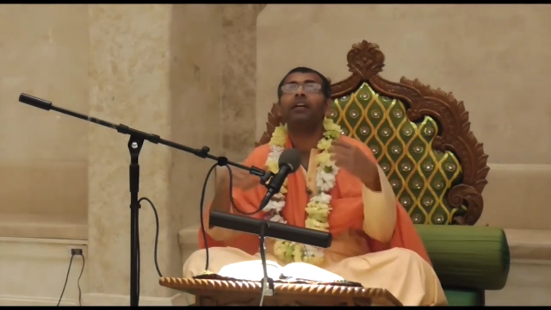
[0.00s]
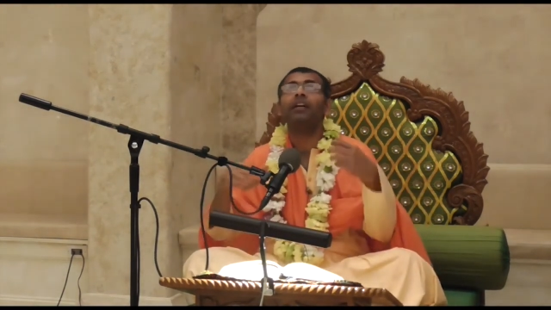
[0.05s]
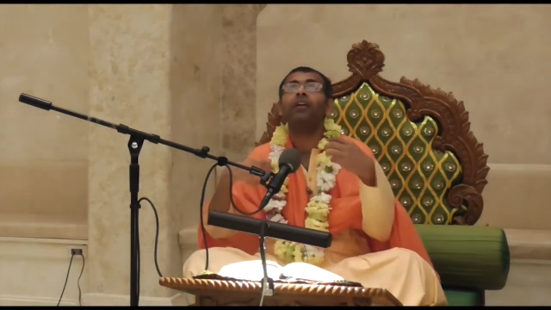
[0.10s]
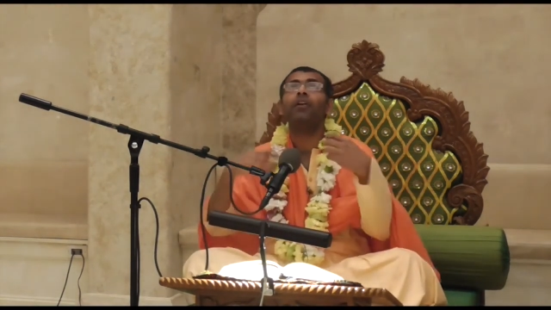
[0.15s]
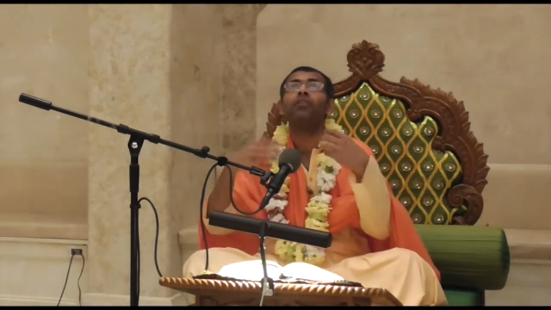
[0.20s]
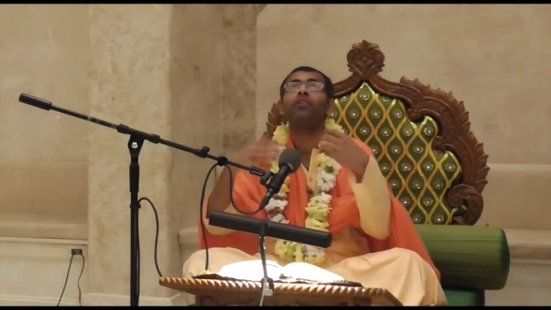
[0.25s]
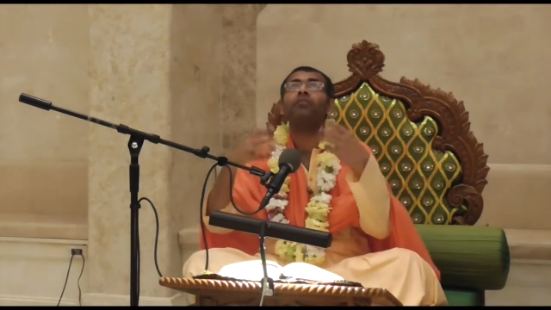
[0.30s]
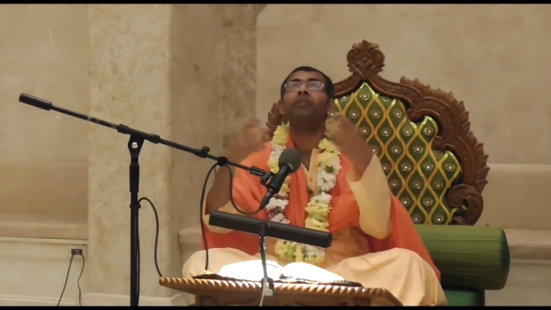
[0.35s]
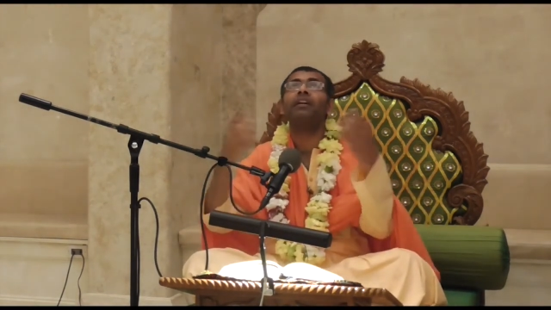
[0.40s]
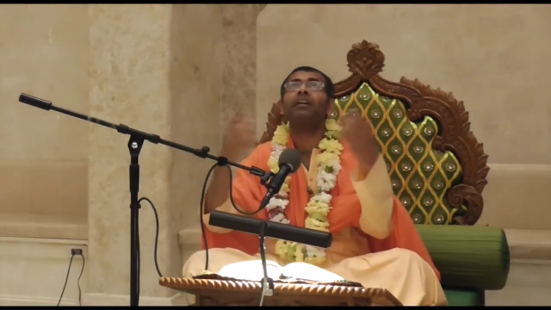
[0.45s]
and
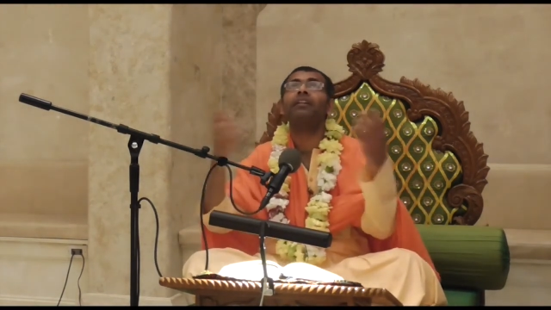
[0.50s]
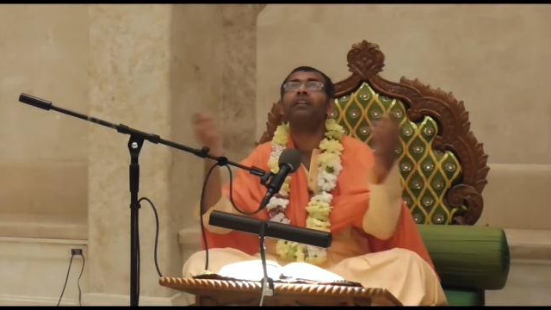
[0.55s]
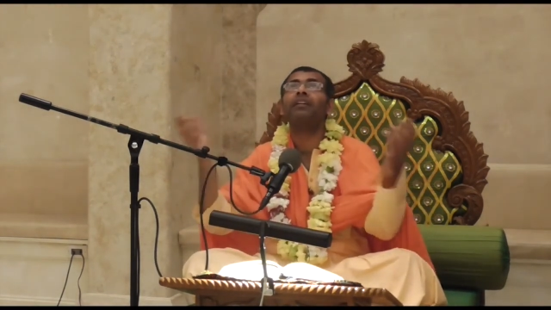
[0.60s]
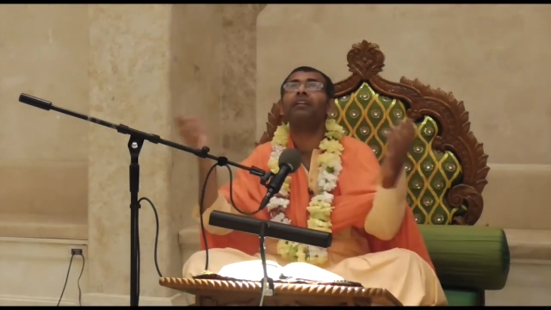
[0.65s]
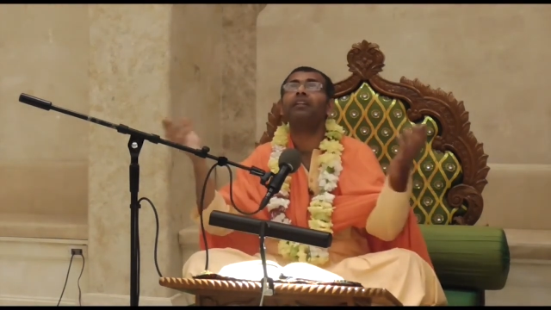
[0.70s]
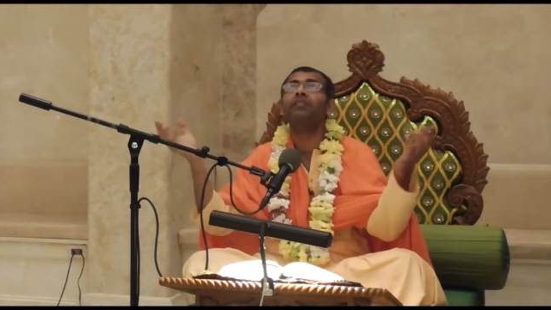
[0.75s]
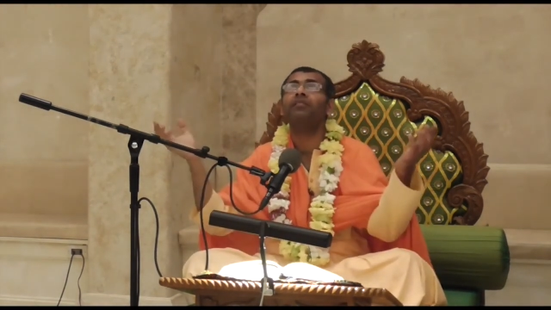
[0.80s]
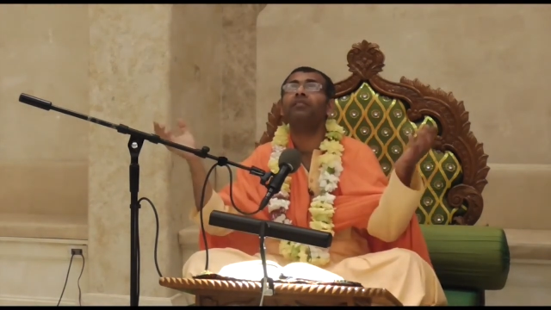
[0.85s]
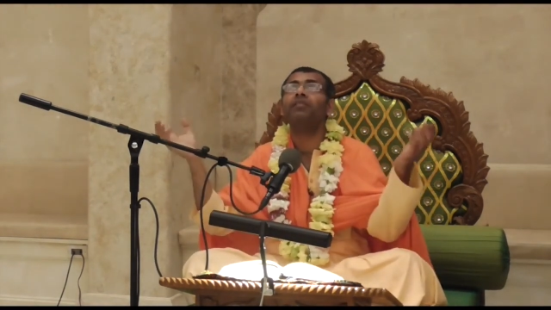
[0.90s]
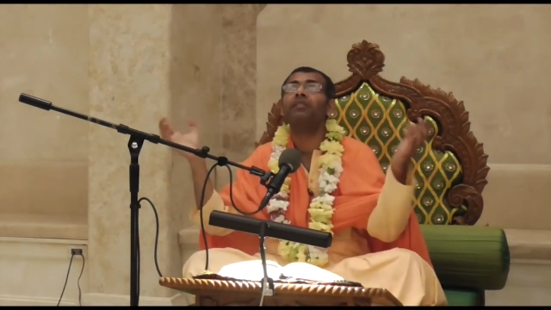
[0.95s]

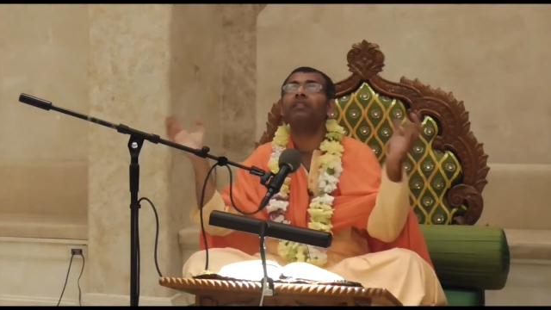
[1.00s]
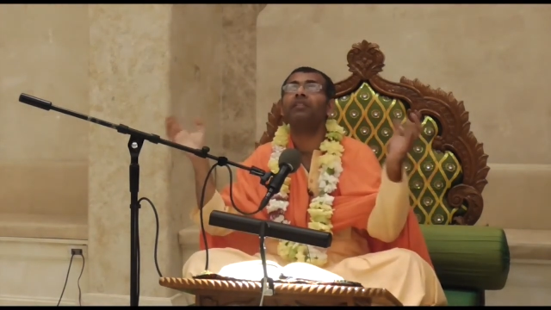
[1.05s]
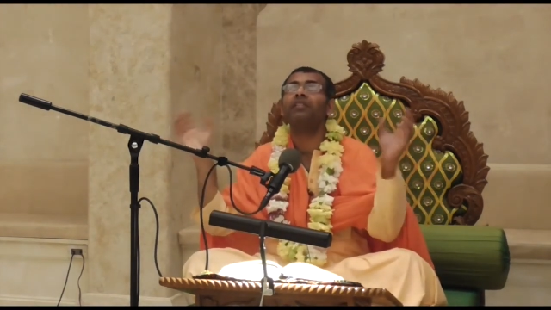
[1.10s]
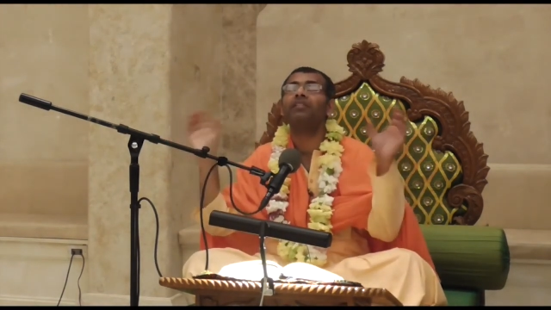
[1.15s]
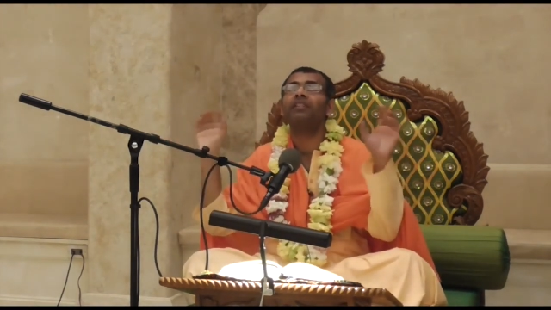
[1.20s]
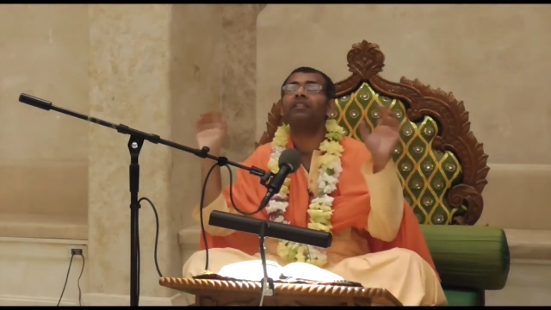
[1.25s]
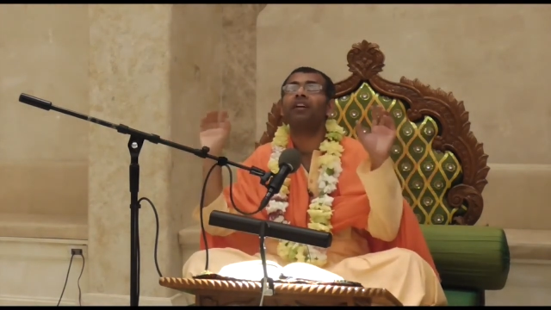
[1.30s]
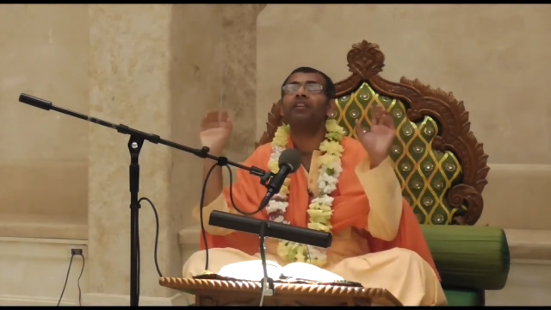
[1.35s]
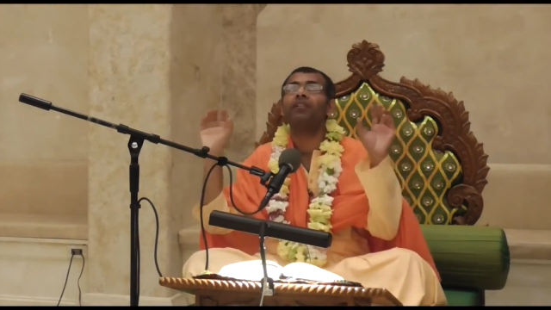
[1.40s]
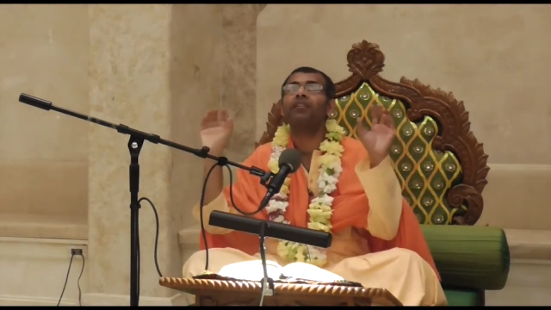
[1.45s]
automatically we will
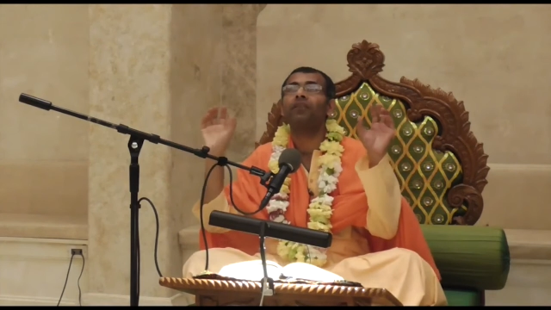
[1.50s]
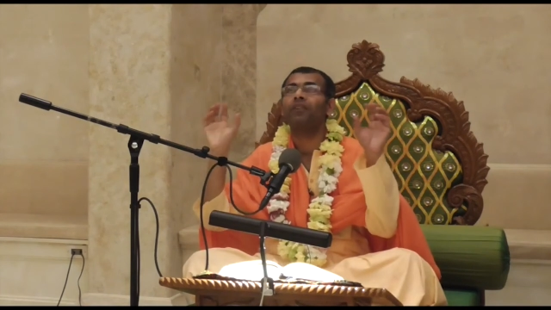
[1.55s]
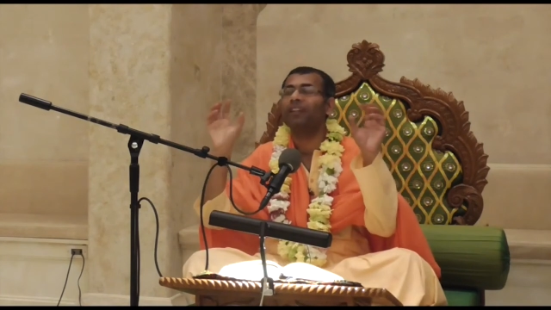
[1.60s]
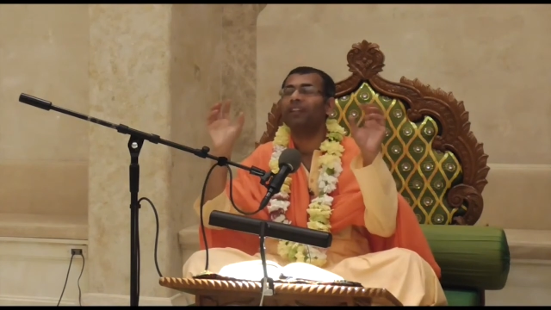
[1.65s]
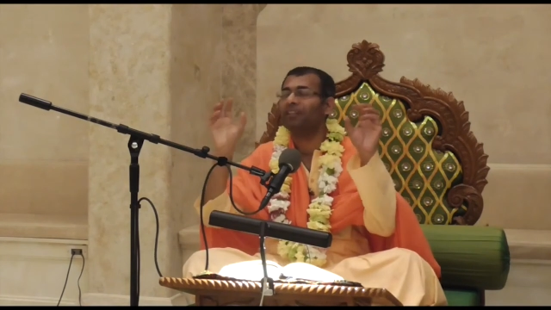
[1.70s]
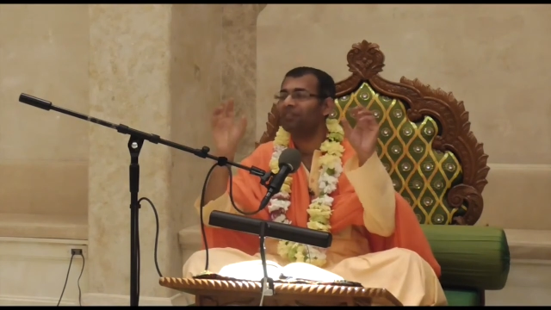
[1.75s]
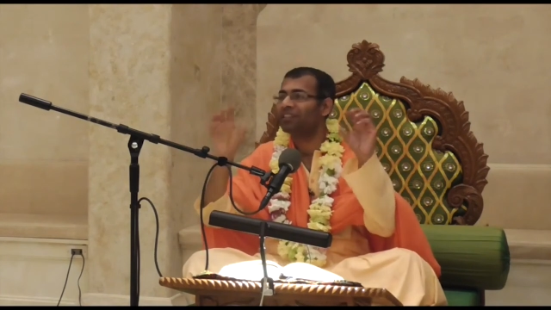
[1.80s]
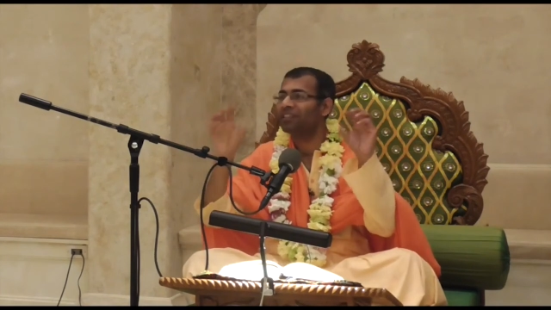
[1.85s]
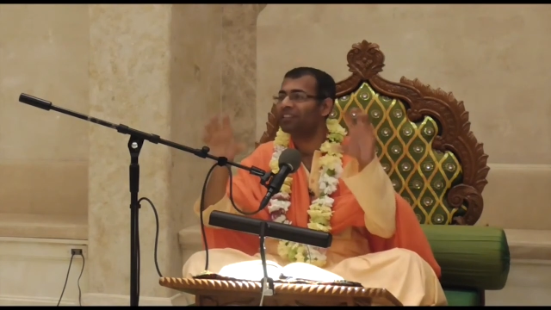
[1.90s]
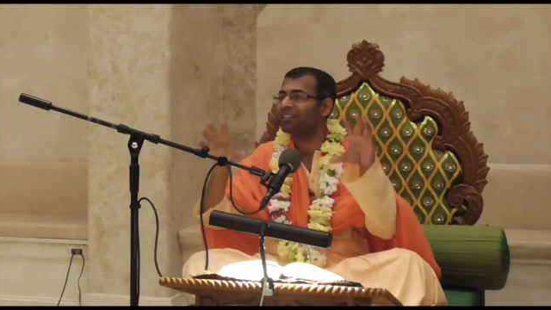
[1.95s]
start
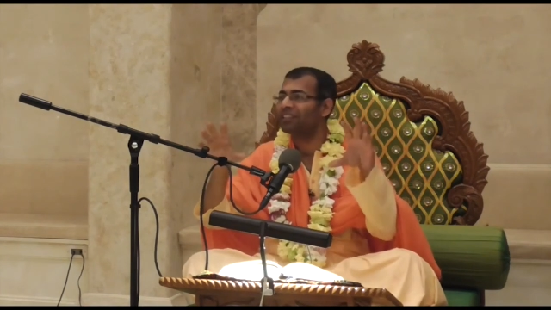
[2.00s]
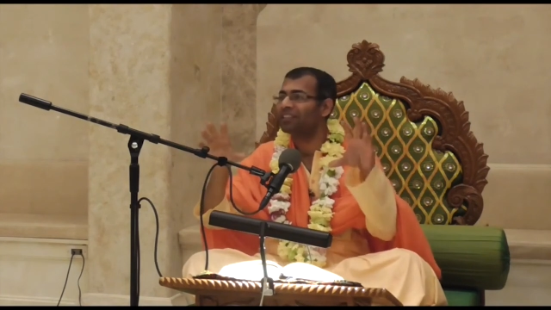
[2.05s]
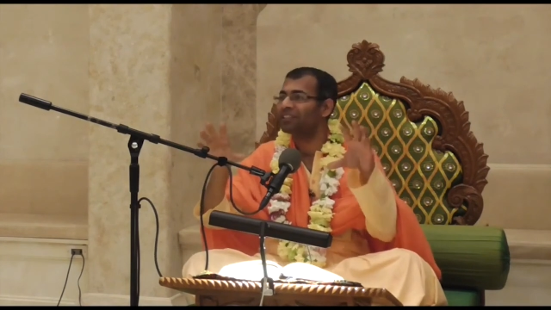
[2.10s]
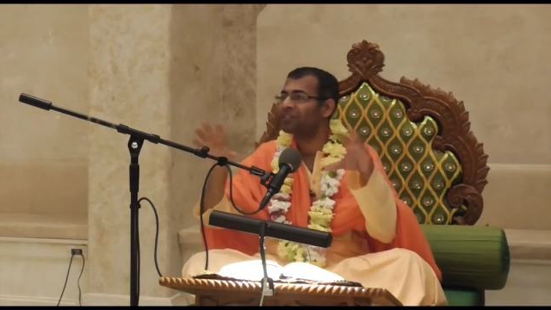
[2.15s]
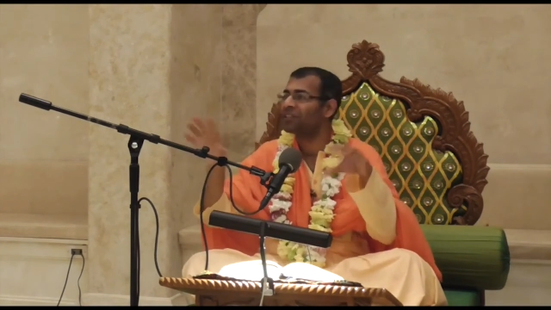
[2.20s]
knowing everything.